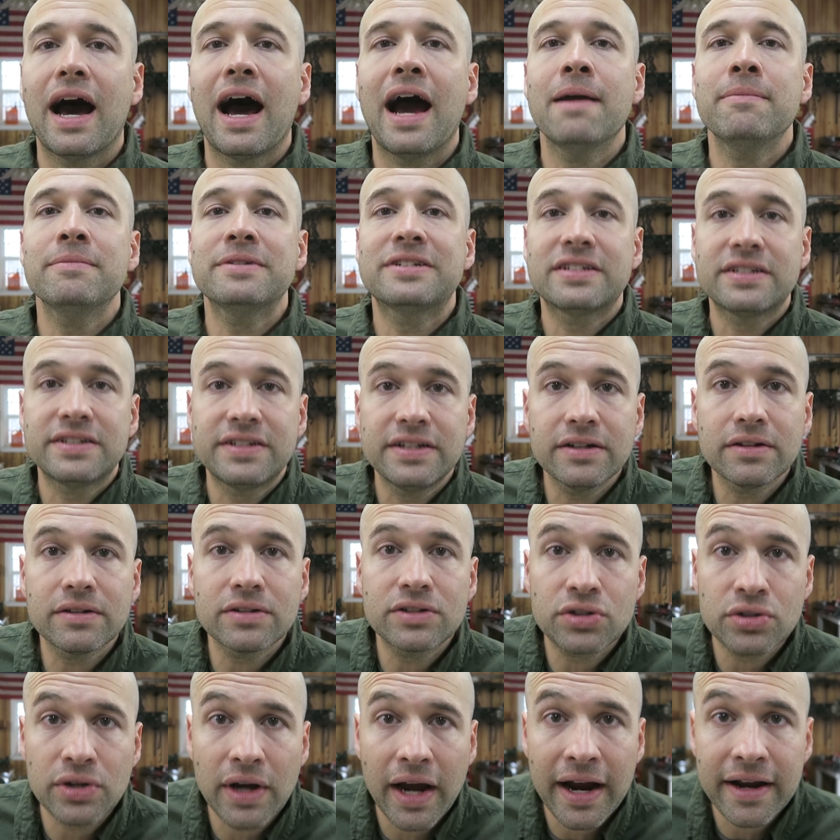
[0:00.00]
I'm still
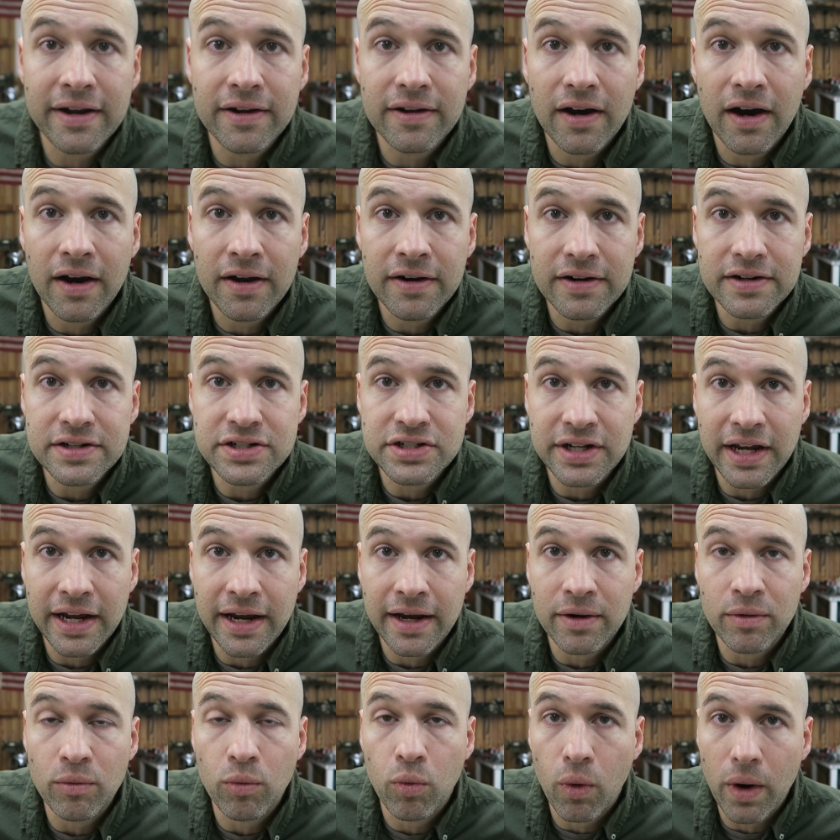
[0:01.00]
trying to
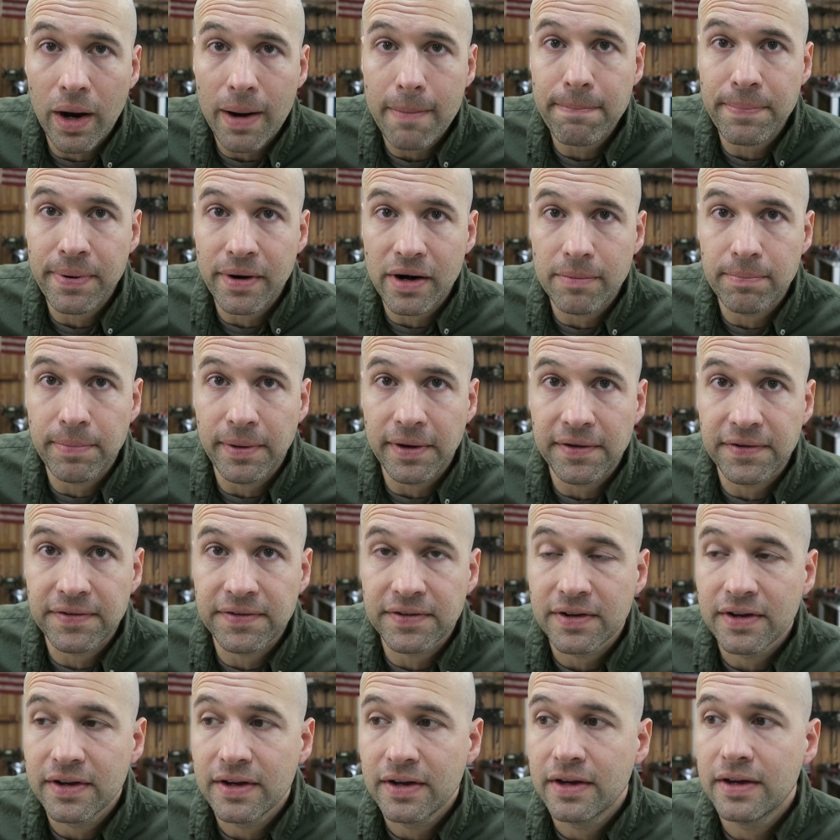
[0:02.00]
understand what
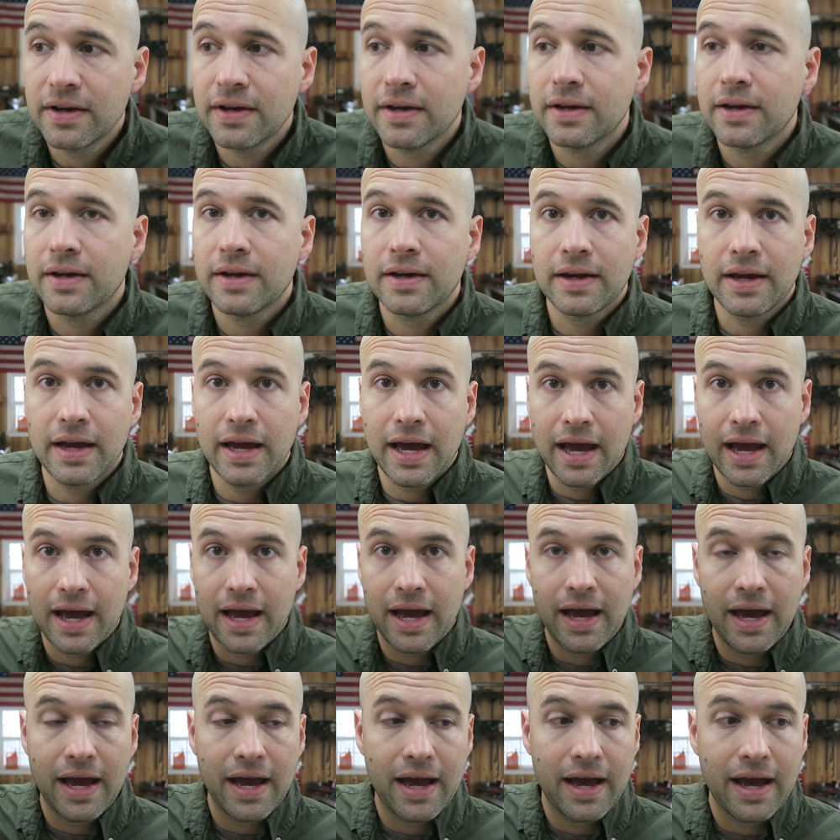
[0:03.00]
purpose
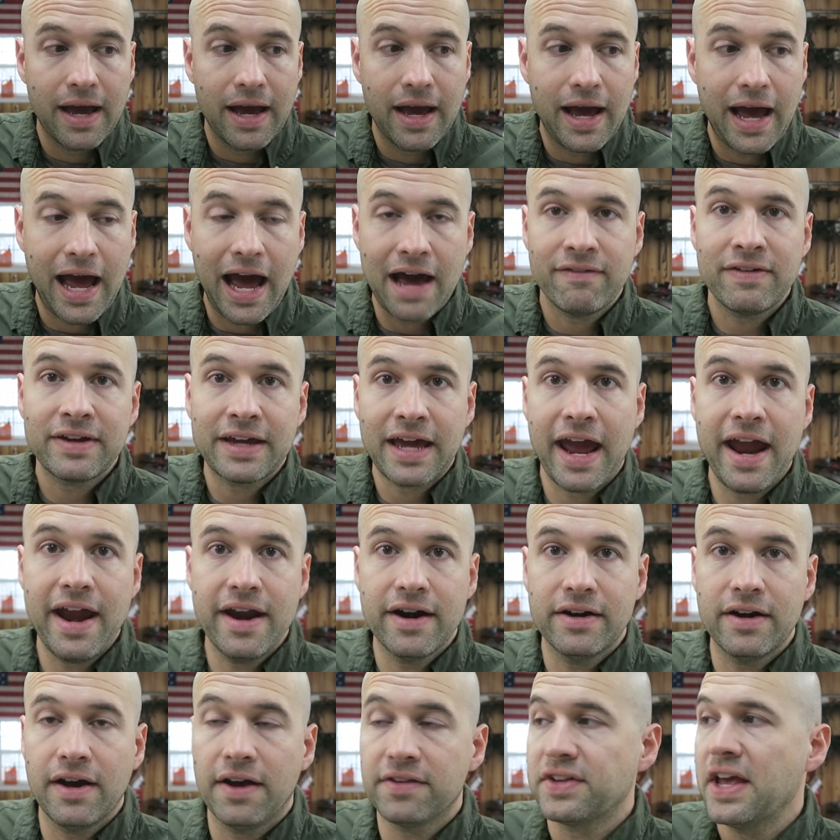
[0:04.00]
having
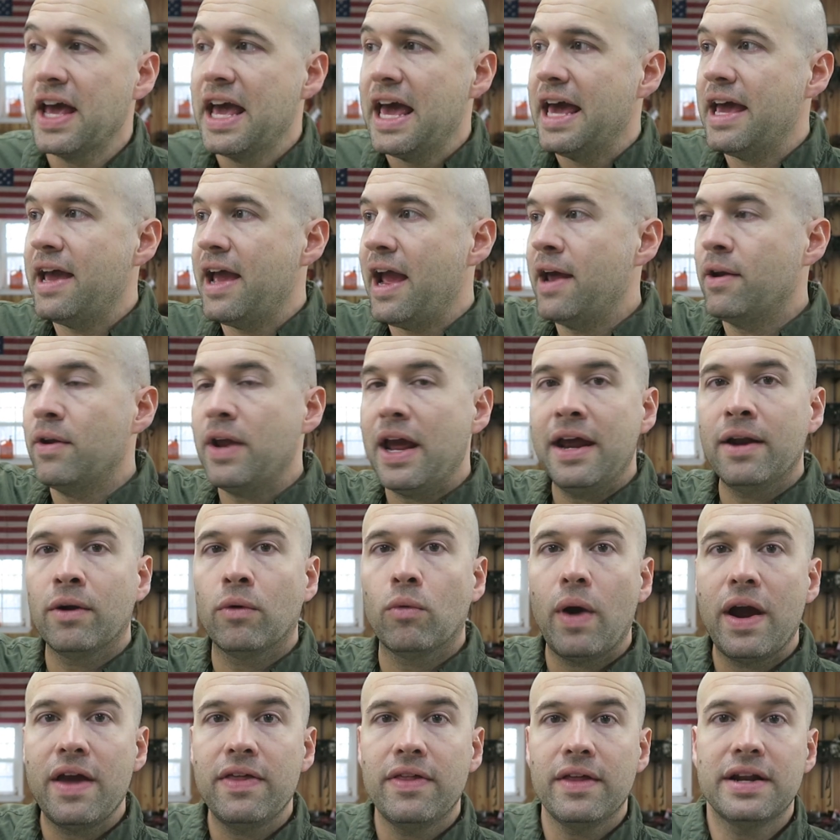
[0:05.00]
hair does in, in a
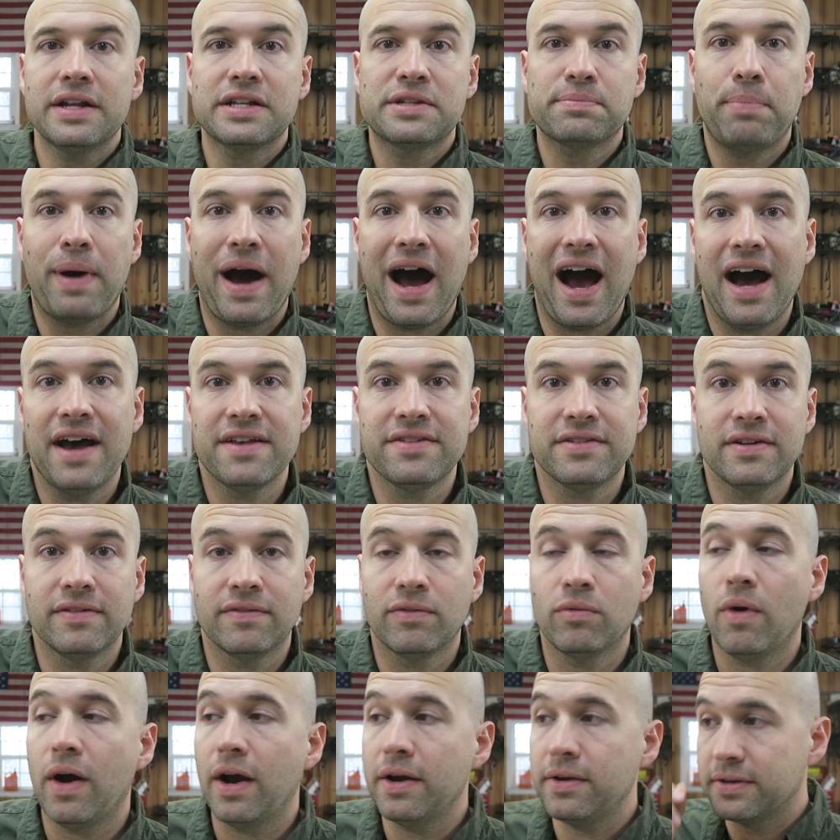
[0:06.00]
way that it's
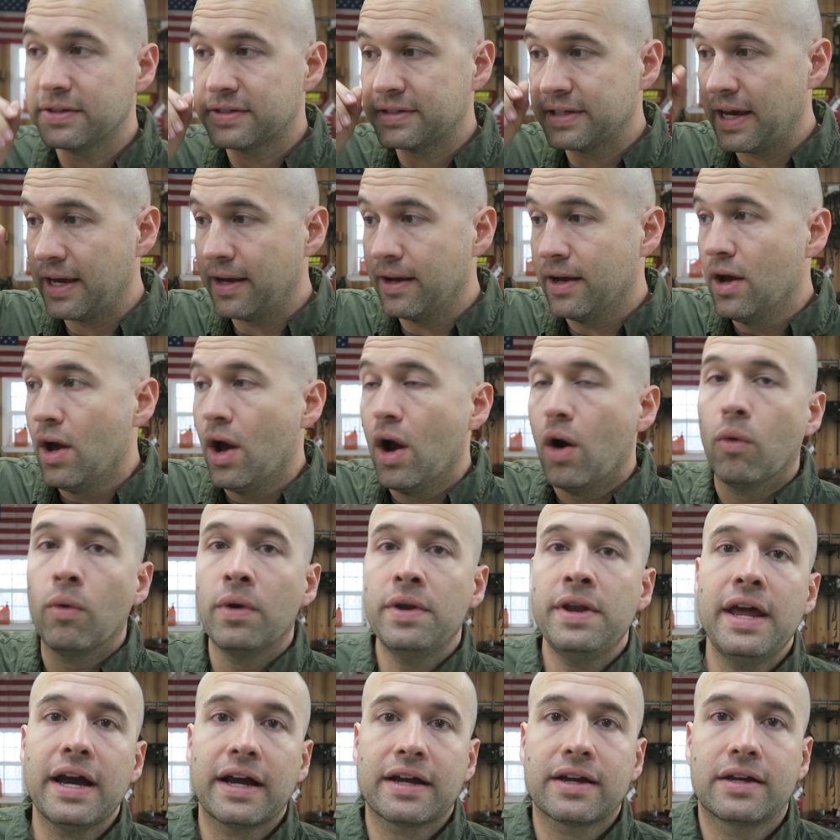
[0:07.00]
positive. What you say,
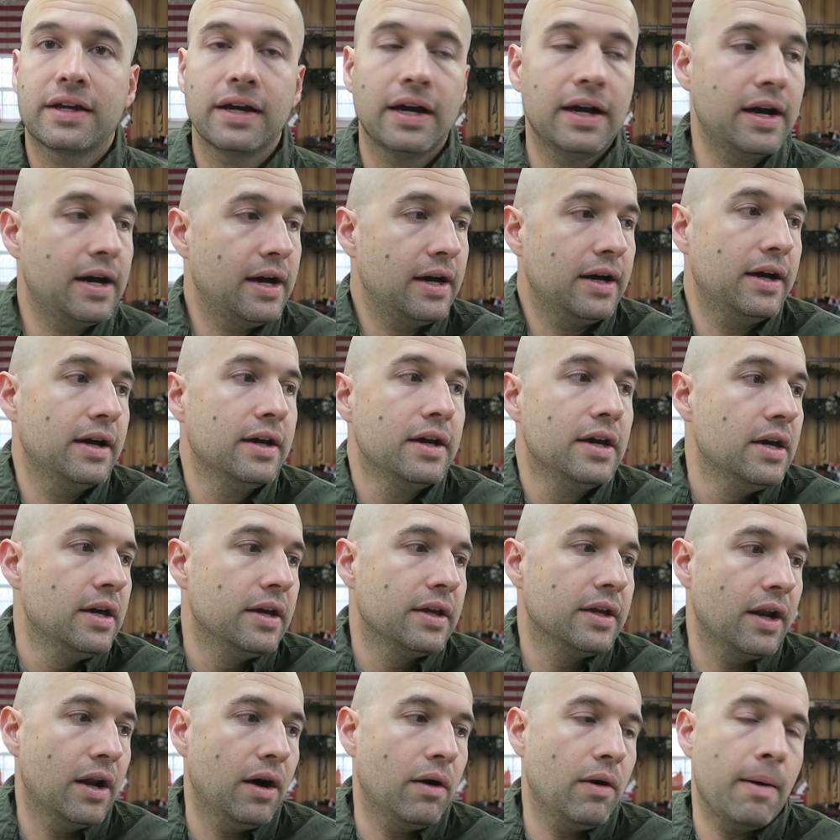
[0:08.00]
well, Nick, uh,
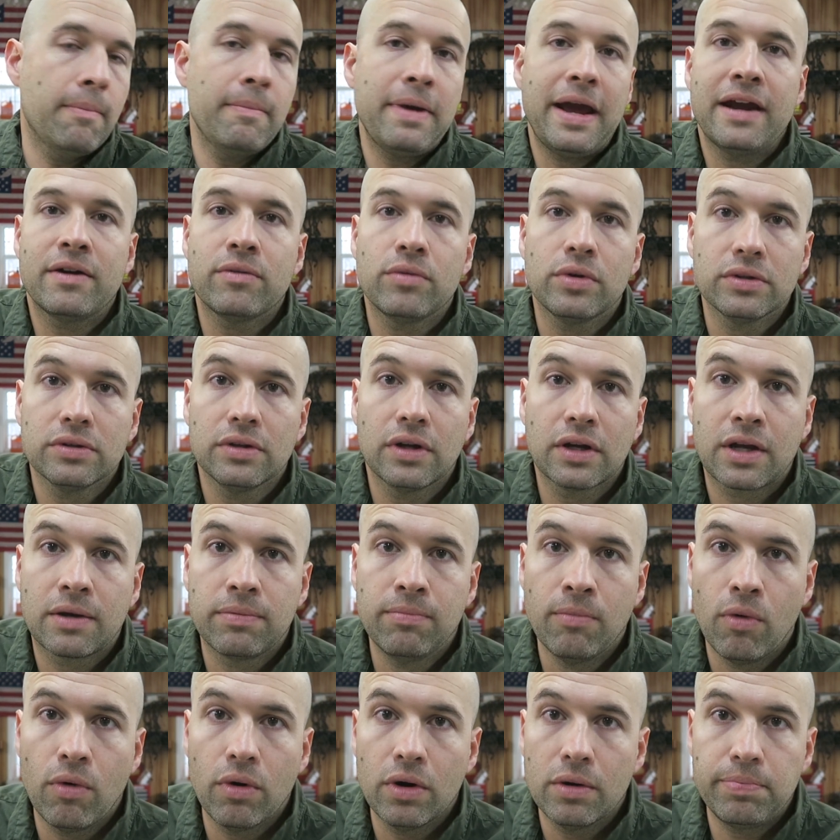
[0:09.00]
you know, a man will look
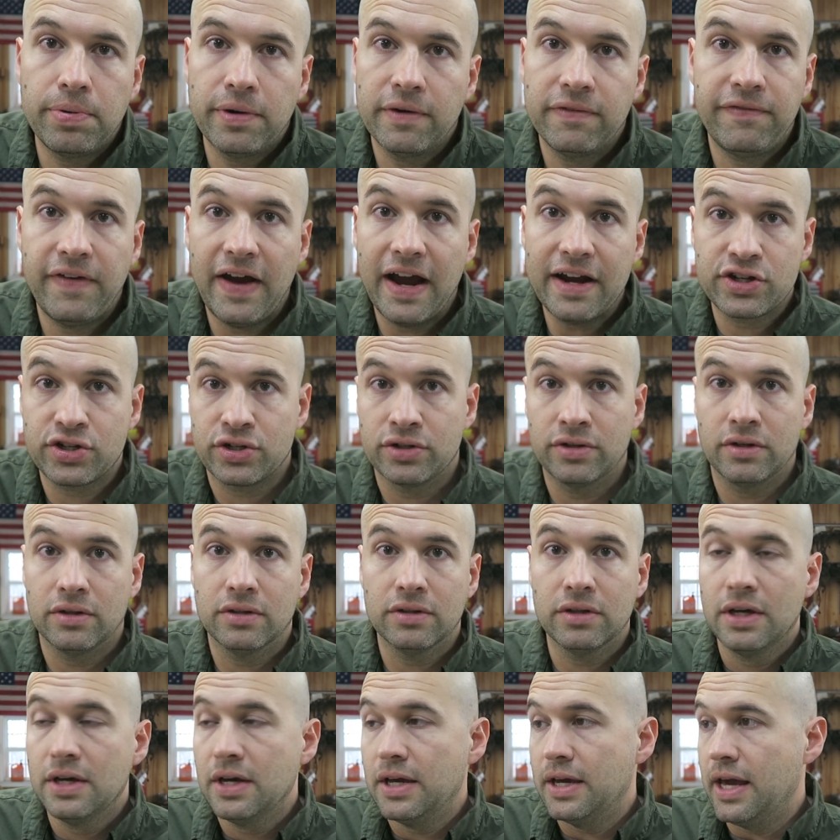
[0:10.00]
more
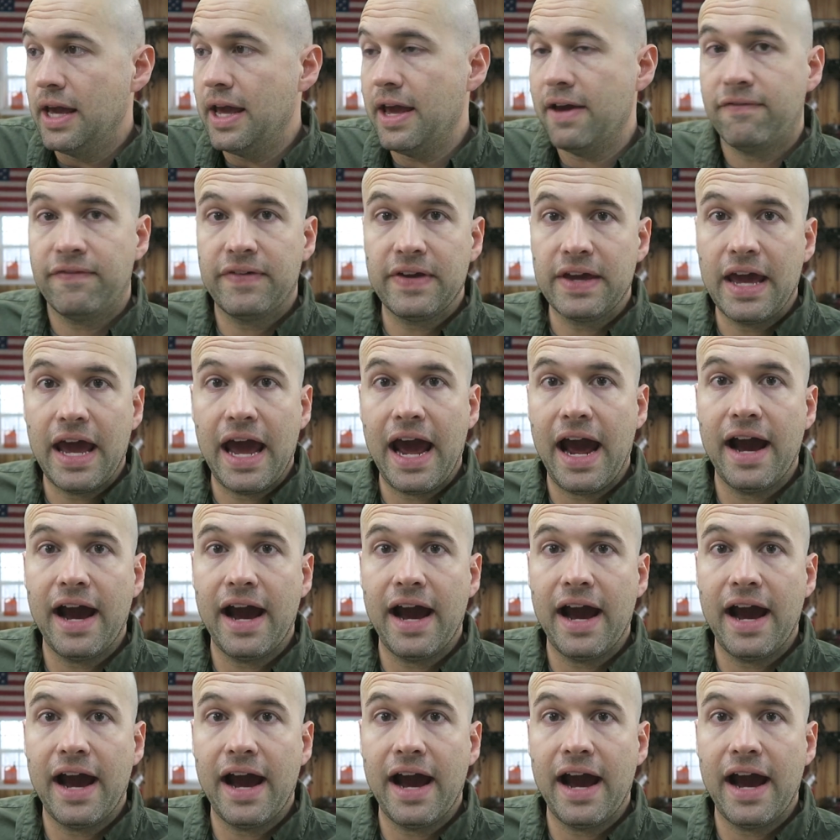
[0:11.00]
professional if he